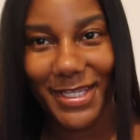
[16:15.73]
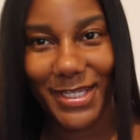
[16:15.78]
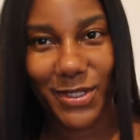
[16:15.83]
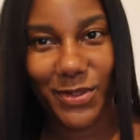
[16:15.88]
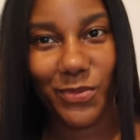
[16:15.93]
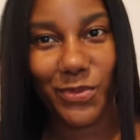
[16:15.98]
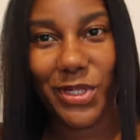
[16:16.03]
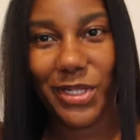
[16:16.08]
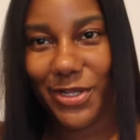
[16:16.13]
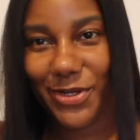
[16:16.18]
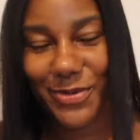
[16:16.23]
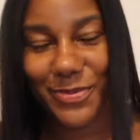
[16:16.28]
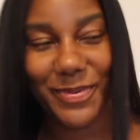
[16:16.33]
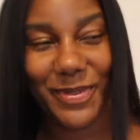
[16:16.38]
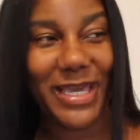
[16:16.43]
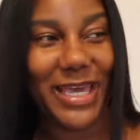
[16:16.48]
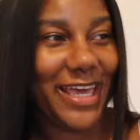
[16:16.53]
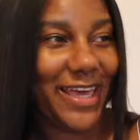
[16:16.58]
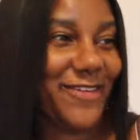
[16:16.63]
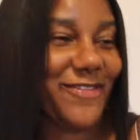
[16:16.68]
we'll all
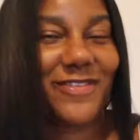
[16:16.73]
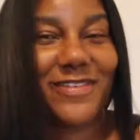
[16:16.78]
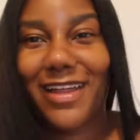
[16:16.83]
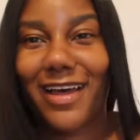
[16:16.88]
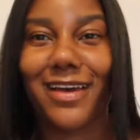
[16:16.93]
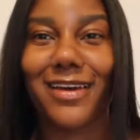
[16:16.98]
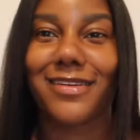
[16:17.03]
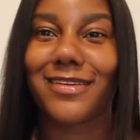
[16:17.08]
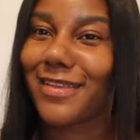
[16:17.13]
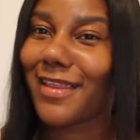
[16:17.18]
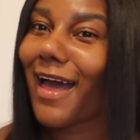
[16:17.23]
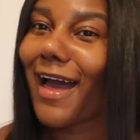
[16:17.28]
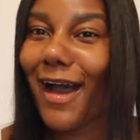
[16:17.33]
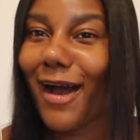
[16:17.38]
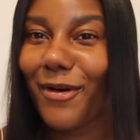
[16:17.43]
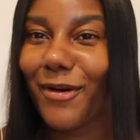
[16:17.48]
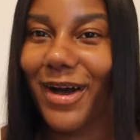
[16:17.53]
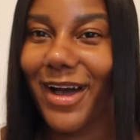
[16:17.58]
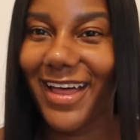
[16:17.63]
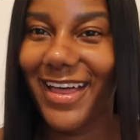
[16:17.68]
be here for like another
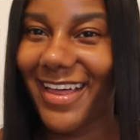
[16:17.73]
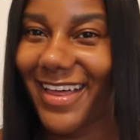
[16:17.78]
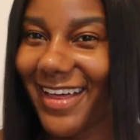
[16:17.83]
hour.